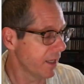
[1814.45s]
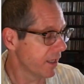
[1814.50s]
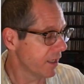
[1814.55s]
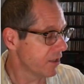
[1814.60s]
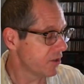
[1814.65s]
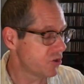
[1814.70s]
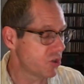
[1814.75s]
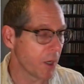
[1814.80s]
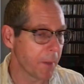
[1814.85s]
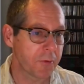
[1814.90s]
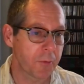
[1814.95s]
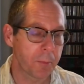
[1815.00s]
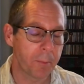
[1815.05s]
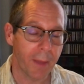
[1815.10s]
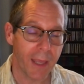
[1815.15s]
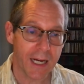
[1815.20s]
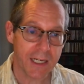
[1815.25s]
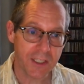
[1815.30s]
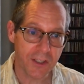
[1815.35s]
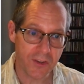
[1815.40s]
Jumps
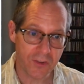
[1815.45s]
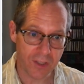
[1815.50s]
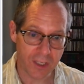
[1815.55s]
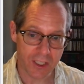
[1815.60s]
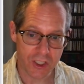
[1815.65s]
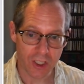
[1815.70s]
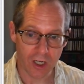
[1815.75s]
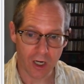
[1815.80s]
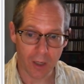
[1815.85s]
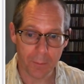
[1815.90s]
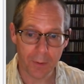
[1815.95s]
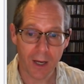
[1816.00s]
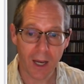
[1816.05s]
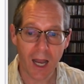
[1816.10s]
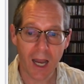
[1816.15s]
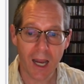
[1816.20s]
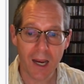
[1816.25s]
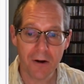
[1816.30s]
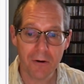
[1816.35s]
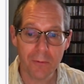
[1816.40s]
back to C sharp.
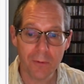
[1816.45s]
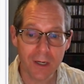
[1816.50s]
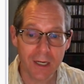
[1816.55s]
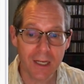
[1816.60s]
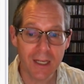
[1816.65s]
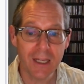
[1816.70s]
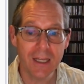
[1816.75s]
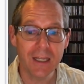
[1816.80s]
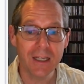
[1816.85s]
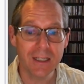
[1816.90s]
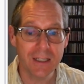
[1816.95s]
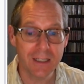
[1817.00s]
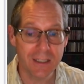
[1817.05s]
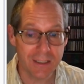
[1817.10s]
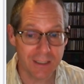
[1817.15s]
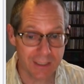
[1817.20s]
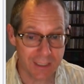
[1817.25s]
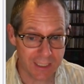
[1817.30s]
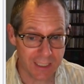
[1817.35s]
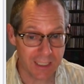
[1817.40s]
I
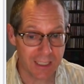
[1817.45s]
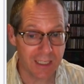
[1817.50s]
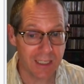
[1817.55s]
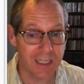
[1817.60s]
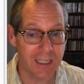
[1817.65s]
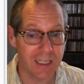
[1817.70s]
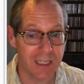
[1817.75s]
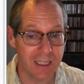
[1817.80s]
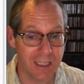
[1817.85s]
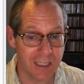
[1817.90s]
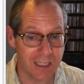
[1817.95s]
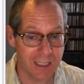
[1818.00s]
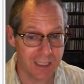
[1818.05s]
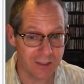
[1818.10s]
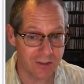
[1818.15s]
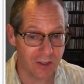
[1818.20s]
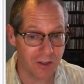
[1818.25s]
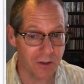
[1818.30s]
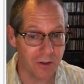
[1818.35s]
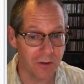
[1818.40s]
really
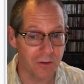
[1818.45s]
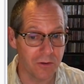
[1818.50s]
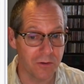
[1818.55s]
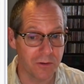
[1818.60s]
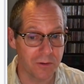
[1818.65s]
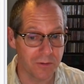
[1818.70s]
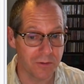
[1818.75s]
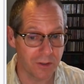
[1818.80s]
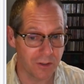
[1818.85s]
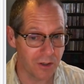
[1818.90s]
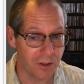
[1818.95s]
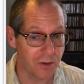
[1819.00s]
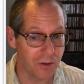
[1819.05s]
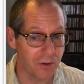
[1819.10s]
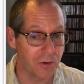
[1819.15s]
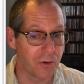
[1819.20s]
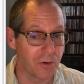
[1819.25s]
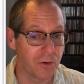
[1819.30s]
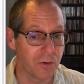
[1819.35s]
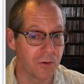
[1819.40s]
don't
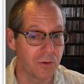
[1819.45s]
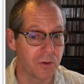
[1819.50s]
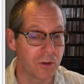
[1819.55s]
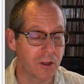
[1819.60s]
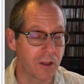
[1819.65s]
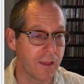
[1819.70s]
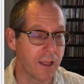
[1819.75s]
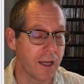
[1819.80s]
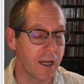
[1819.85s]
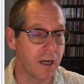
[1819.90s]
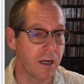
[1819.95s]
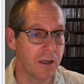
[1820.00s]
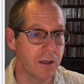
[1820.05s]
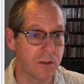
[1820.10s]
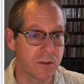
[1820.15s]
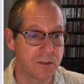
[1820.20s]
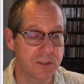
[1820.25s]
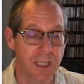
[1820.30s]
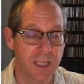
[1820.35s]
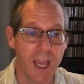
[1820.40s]
know
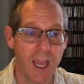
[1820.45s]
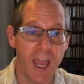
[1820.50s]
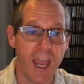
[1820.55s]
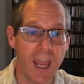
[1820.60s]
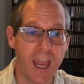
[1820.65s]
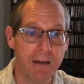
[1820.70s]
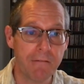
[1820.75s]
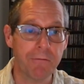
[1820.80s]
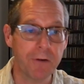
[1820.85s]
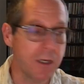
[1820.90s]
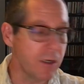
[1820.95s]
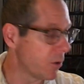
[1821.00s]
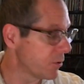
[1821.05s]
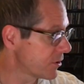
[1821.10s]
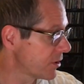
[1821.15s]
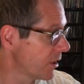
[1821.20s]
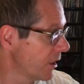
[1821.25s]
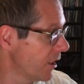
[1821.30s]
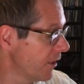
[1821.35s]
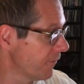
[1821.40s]
clouds. Every
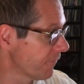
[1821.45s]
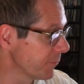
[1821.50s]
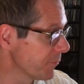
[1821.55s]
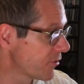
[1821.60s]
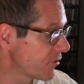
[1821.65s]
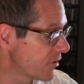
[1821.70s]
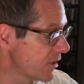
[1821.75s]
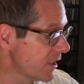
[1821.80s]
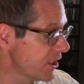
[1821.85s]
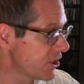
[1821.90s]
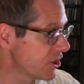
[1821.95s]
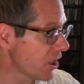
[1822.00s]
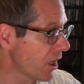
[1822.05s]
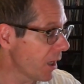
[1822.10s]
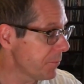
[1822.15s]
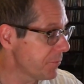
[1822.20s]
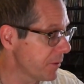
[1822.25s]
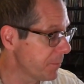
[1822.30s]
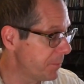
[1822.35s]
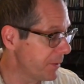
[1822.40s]
note, from C
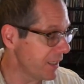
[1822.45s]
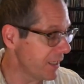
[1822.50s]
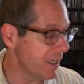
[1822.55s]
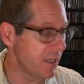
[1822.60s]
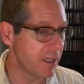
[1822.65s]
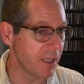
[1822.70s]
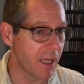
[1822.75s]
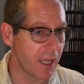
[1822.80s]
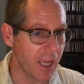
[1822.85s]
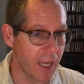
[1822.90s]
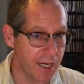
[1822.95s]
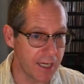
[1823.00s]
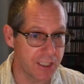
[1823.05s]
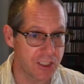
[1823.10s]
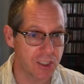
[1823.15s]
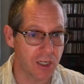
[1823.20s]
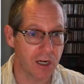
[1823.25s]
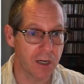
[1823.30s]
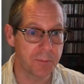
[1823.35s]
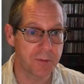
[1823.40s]
sharp to B to A
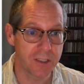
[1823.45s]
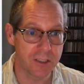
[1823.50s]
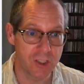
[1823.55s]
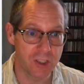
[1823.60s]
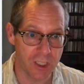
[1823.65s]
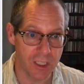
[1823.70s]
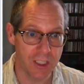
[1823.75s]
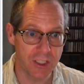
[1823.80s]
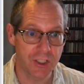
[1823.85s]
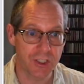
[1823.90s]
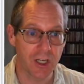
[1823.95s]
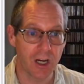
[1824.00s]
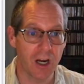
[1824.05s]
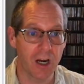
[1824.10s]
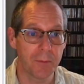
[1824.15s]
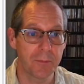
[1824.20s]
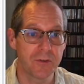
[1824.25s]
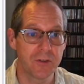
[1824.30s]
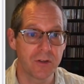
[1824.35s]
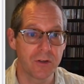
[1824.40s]
sharp to G
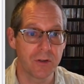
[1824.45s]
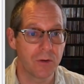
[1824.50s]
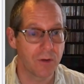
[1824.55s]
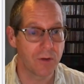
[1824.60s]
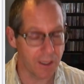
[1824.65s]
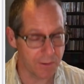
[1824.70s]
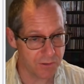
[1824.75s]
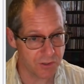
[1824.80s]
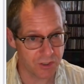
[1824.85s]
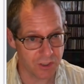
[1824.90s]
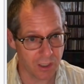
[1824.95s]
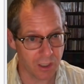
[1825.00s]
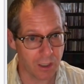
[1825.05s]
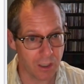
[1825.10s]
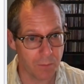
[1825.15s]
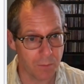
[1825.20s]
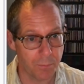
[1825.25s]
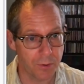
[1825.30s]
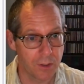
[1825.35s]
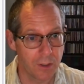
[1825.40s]
sharp to F
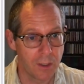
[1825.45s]
sharp.